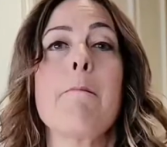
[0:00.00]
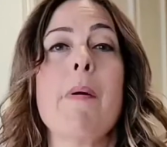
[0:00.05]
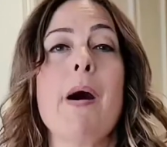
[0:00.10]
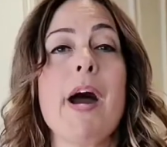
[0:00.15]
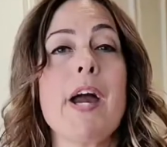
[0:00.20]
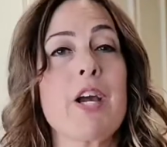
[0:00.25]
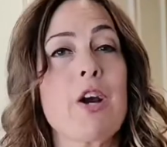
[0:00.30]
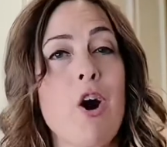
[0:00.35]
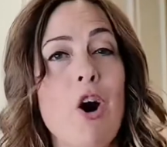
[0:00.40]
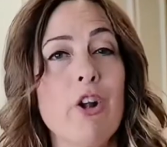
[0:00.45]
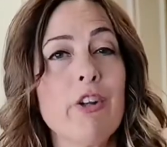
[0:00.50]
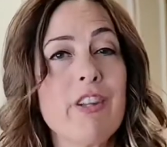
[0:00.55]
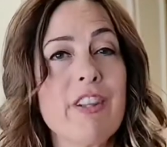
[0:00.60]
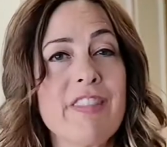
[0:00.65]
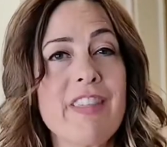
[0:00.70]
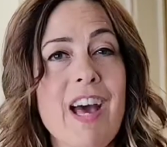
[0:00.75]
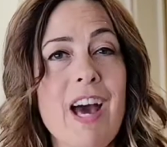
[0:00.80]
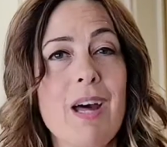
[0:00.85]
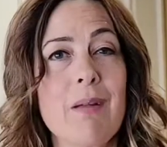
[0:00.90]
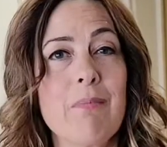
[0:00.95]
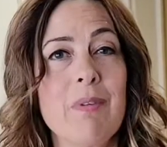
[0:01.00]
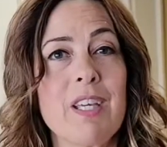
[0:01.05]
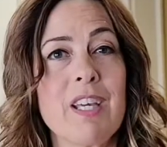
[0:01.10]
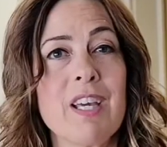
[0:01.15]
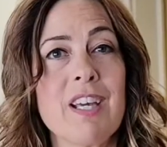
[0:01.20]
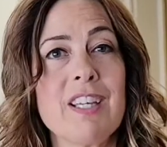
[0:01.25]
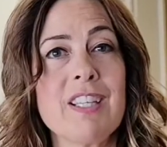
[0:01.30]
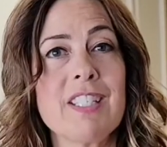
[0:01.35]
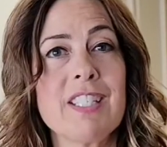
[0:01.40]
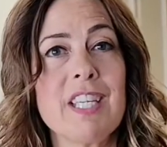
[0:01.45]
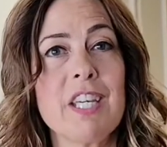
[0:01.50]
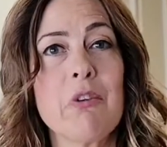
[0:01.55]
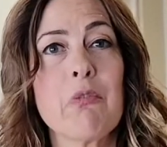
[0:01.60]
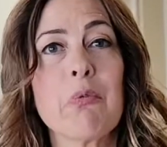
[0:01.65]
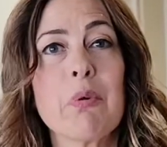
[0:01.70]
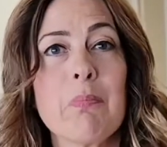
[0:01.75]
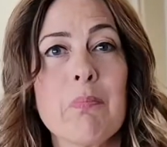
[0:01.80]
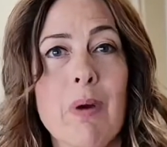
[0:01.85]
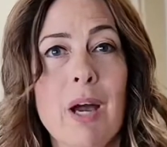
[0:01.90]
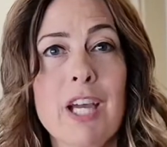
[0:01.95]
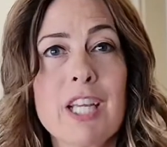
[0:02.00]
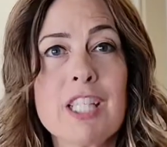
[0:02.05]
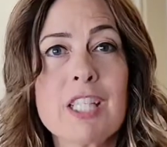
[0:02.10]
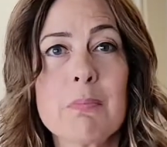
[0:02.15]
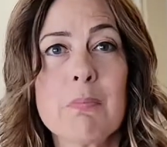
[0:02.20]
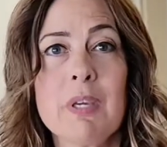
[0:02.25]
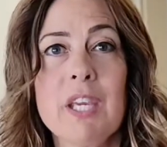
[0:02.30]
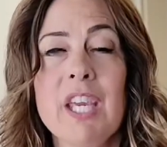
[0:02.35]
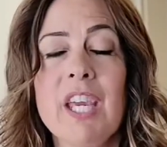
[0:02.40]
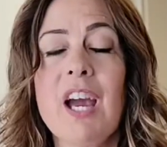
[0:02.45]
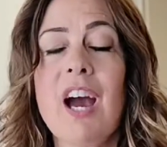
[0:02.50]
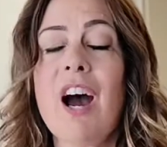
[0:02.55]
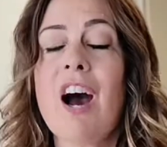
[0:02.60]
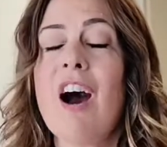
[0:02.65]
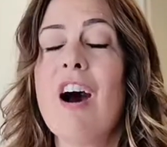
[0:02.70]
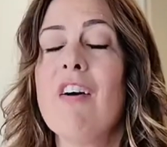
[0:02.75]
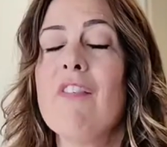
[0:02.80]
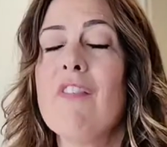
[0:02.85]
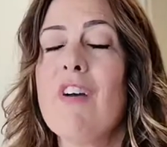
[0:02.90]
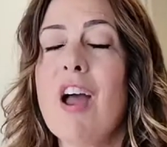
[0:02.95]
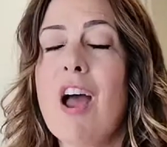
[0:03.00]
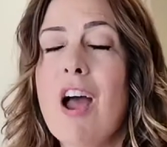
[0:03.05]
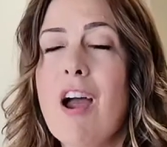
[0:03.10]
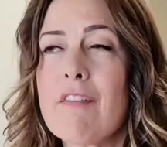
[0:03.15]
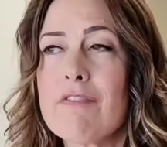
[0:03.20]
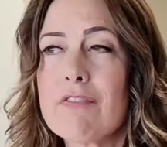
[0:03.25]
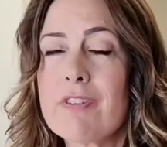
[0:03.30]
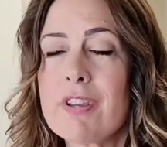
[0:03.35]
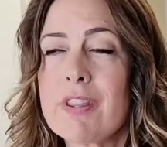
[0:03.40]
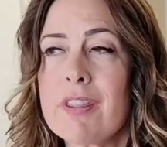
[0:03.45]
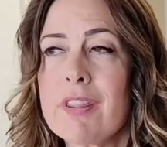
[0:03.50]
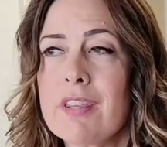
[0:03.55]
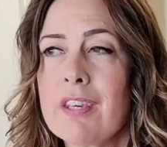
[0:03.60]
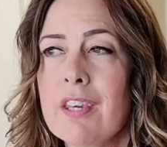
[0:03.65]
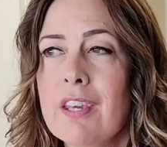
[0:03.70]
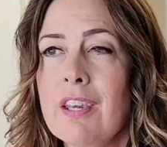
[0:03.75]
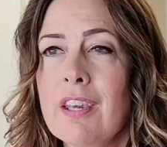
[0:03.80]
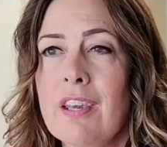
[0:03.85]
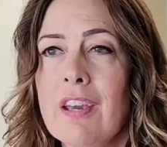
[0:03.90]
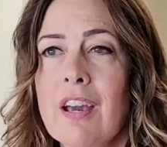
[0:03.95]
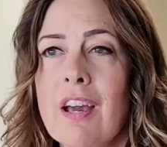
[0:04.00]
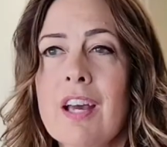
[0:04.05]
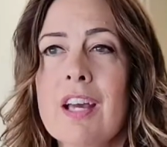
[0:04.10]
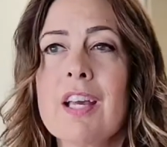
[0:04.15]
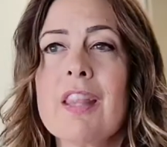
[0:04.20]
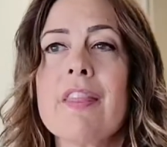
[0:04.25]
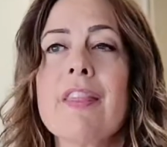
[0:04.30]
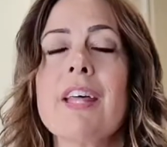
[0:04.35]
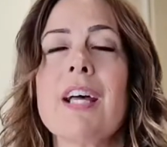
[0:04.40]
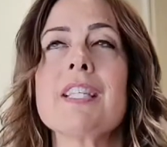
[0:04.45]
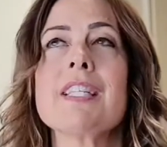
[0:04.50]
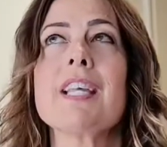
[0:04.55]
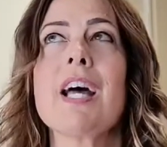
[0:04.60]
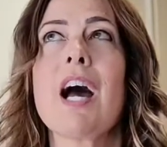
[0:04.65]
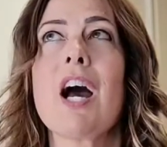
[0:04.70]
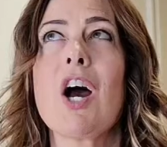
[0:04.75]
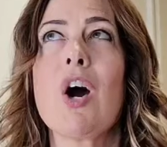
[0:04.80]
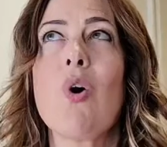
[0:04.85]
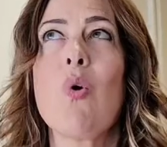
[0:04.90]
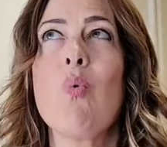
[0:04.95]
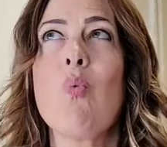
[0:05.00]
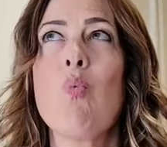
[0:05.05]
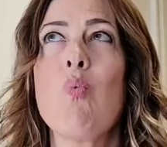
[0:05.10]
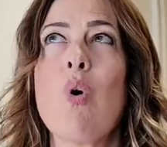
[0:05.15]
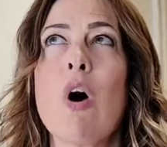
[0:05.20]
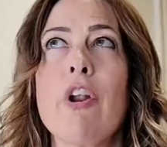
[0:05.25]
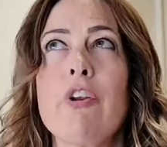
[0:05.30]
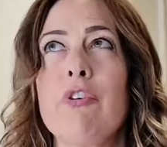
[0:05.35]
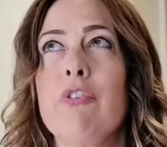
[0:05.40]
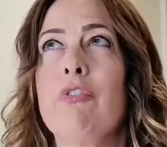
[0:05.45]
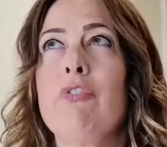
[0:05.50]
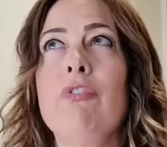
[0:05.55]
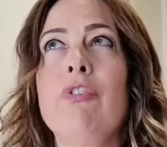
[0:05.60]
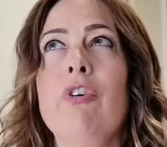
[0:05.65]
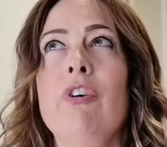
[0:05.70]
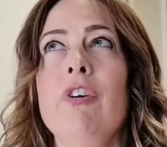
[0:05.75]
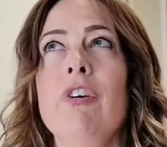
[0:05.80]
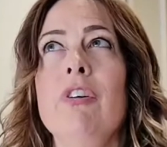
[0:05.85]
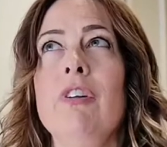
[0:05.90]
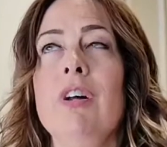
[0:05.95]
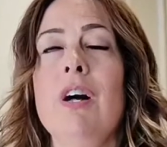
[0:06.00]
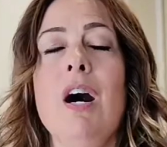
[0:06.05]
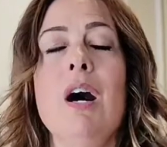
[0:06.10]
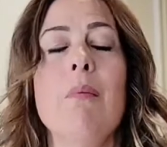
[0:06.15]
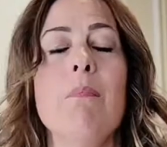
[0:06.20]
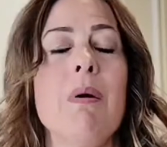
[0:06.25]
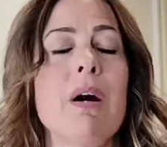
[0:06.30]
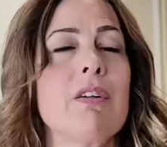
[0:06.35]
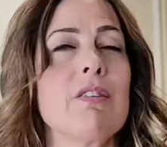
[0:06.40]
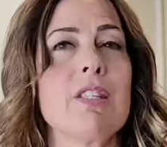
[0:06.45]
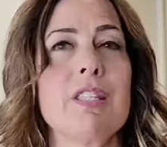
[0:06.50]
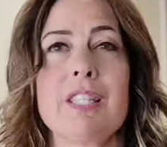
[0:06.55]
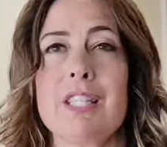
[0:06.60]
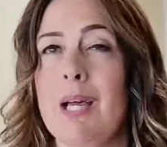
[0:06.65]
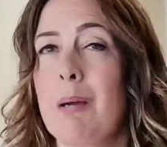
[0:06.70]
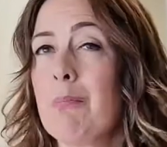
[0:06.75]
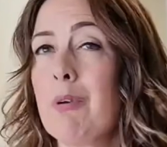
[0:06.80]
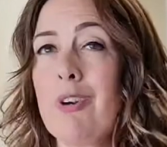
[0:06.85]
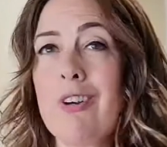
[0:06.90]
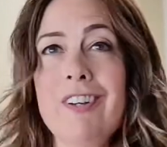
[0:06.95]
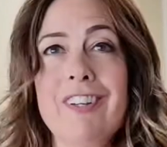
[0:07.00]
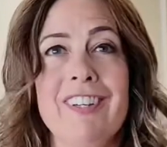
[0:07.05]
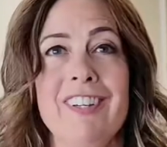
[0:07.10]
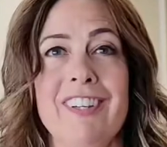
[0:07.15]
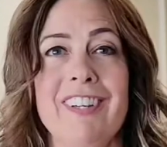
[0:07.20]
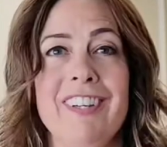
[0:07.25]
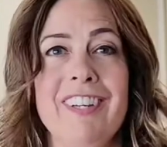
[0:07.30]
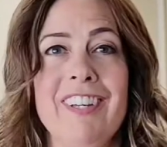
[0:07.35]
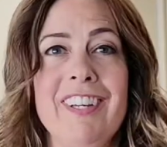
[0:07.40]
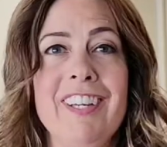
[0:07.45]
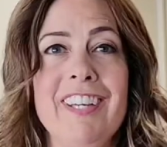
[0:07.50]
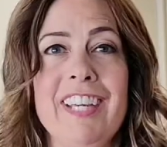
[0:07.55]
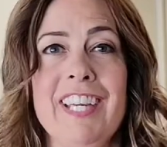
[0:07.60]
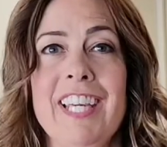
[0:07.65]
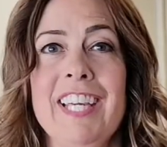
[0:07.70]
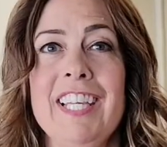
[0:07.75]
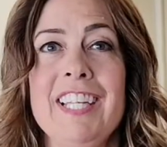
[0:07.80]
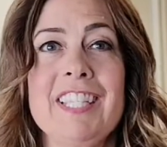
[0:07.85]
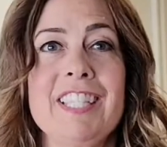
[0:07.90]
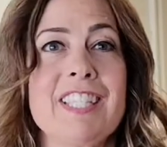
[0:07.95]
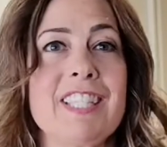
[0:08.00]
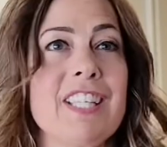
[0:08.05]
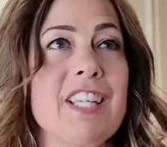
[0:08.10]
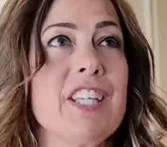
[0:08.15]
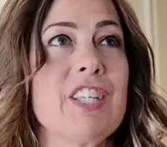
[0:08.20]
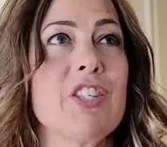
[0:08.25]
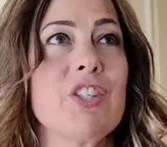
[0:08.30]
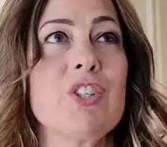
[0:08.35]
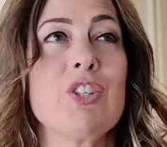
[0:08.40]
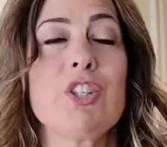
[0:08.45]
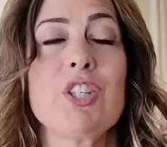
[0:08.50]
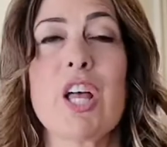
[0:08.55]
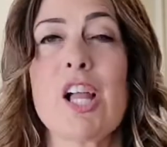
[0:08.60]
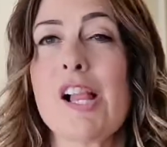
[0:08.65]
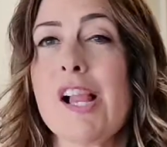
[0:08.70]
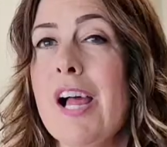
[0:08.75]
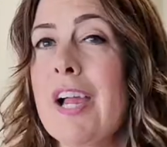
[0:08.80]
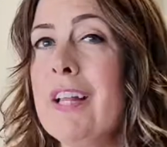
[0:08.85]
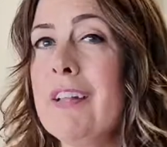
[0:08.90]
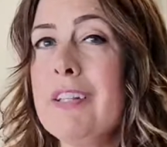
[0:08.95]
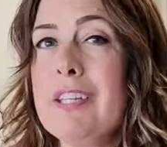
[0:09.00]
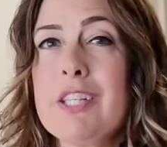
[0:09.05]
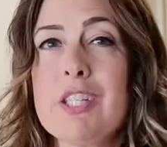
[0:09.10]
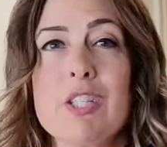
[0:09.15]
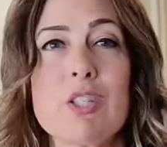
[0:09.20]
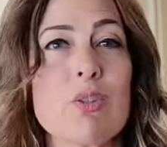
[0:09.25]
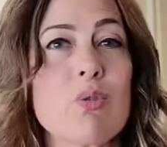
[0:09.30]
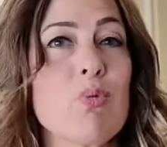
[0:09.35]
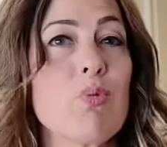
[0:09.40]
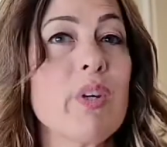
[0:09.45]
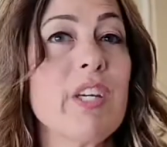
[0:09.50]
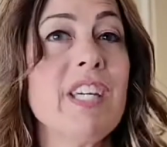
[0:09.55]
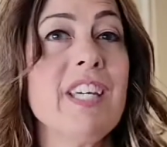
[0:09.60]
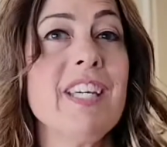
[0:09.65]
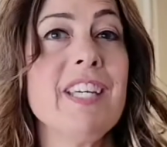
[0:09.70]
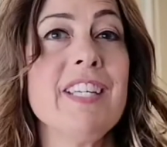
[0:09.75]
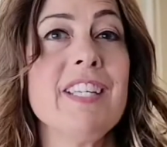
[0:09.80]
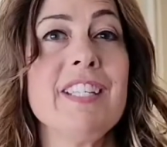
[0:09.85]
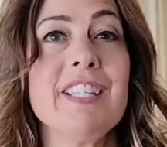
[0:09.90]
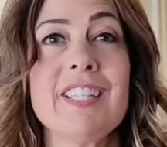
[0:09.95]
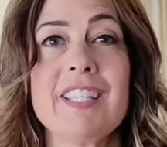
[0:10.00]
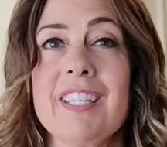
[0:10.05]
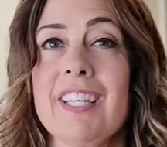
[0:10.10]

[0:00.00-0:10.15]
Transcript: I called it that because it reminds me of everything that's wonderful about summer. It's slightly sweet,